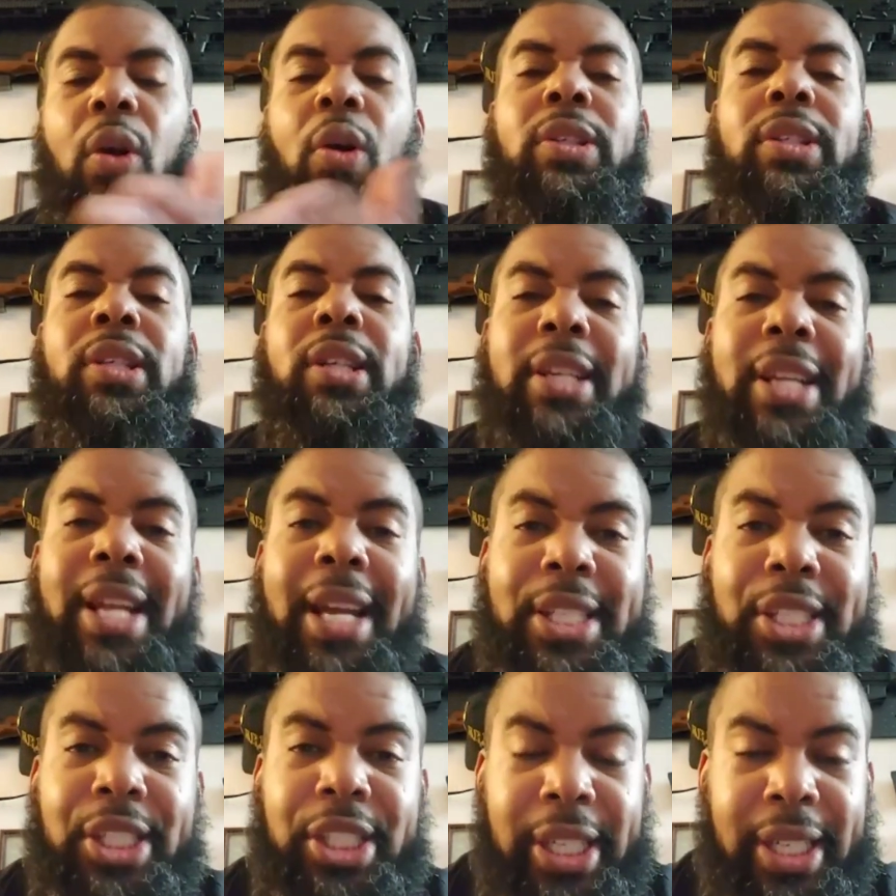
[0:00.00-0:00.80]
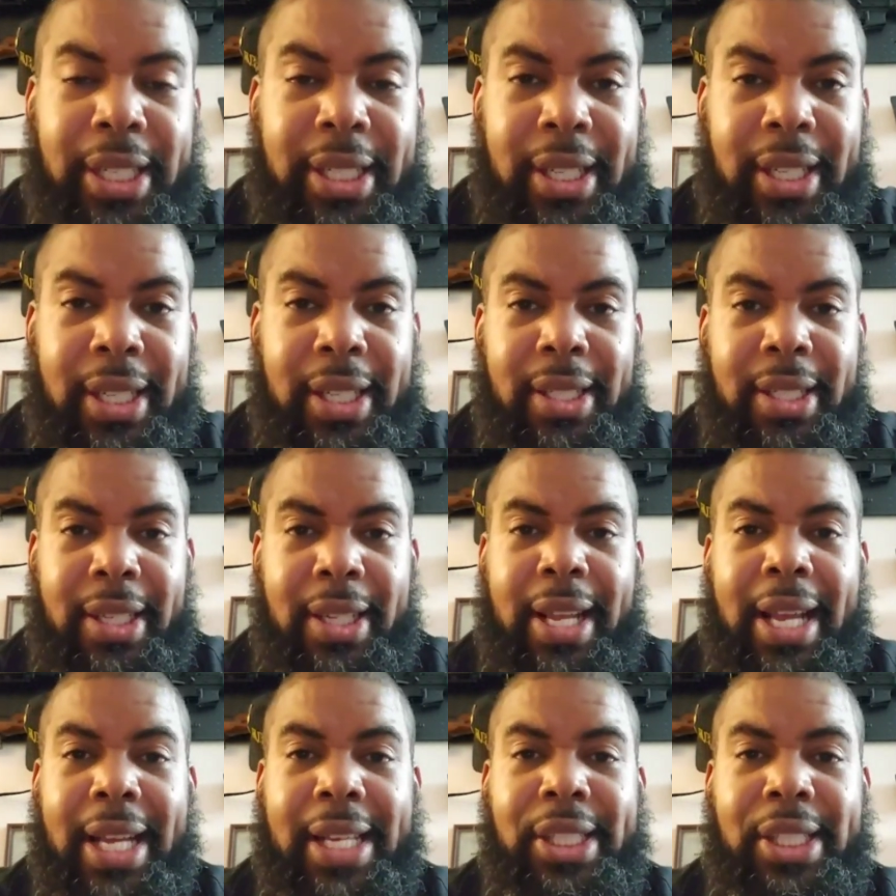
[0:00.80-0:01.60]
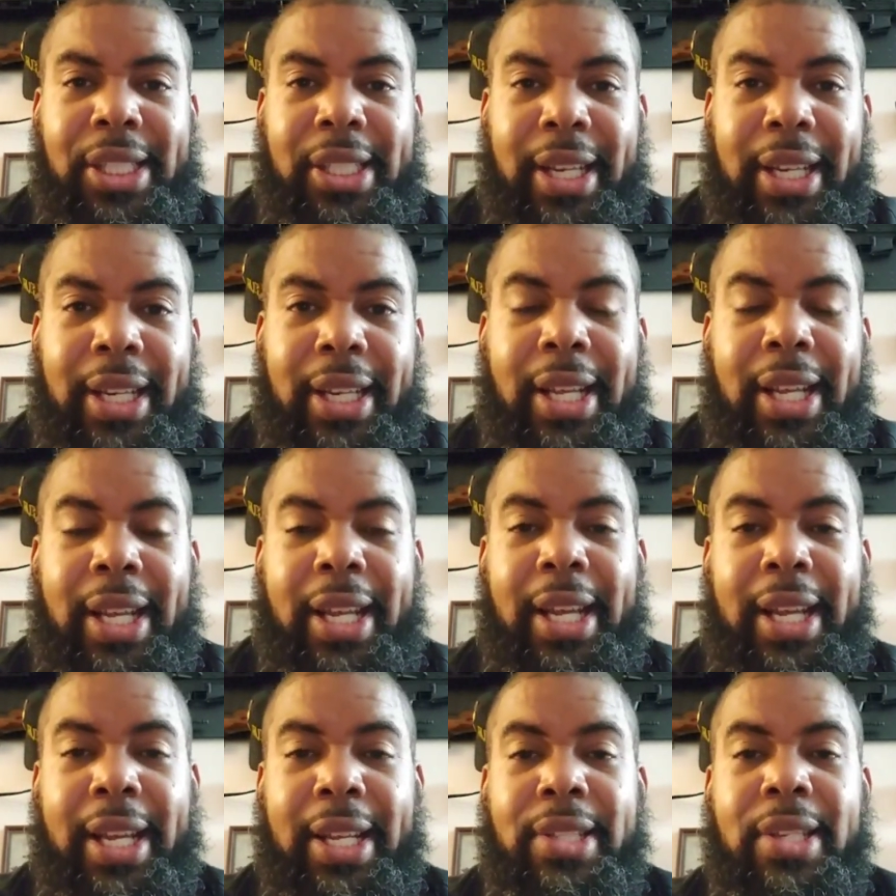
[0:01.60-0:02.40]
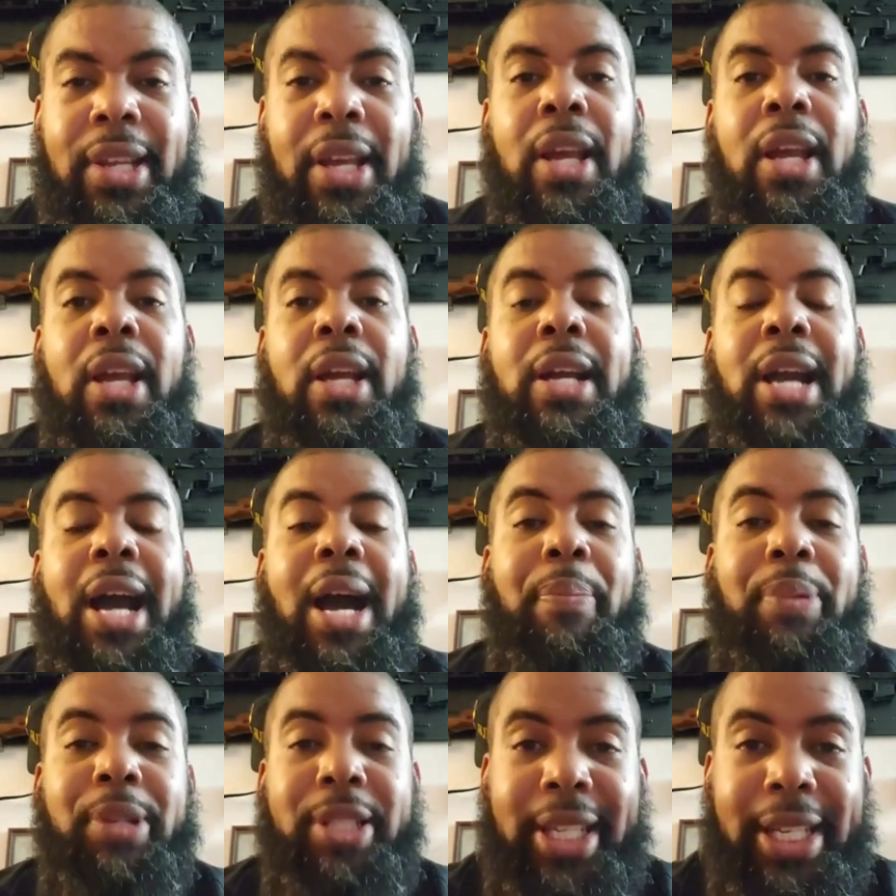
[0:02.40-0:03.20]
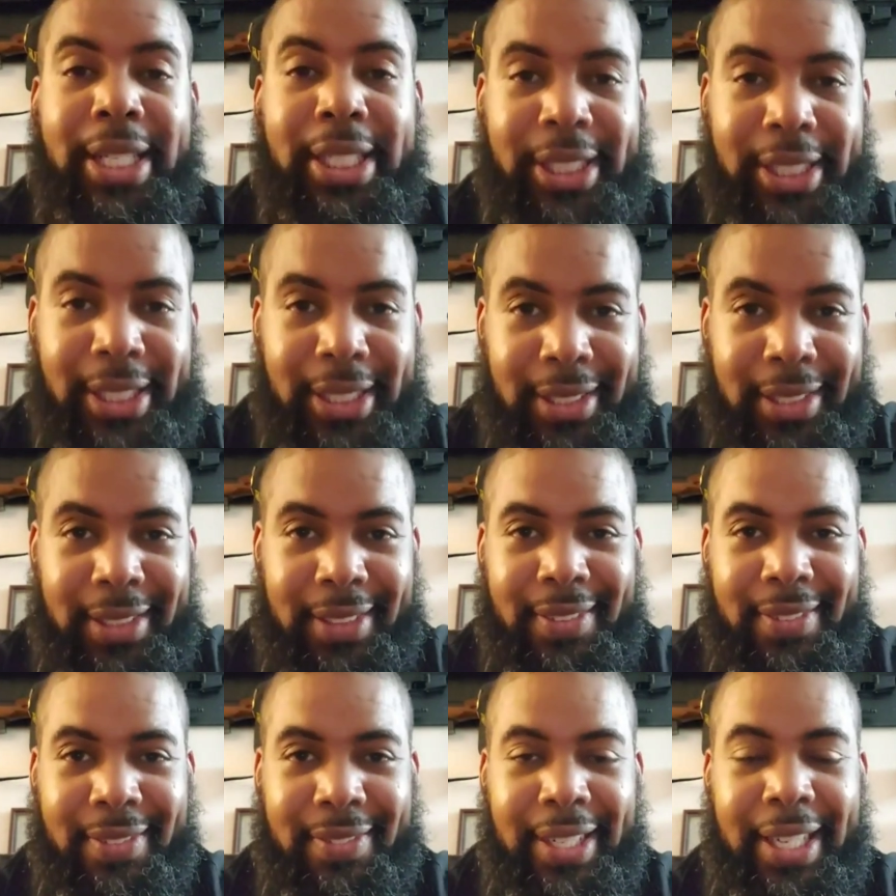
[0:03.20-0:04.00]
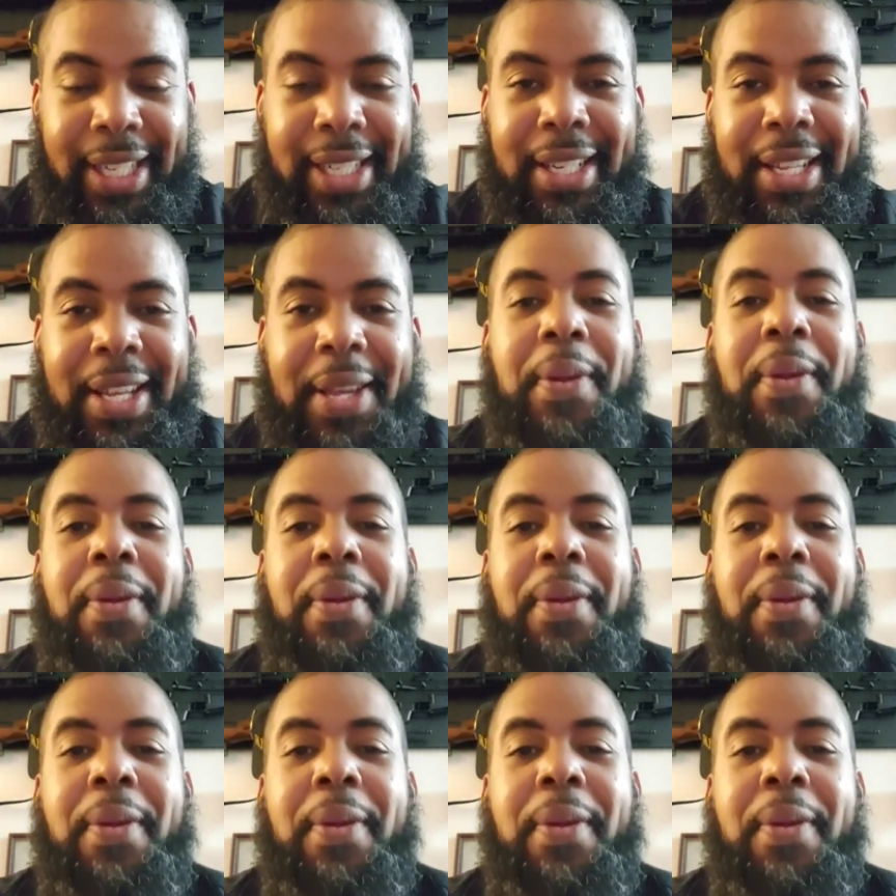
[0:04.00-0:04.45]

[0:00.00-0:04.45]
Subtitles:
on to the next shin. The next shin is competition, right?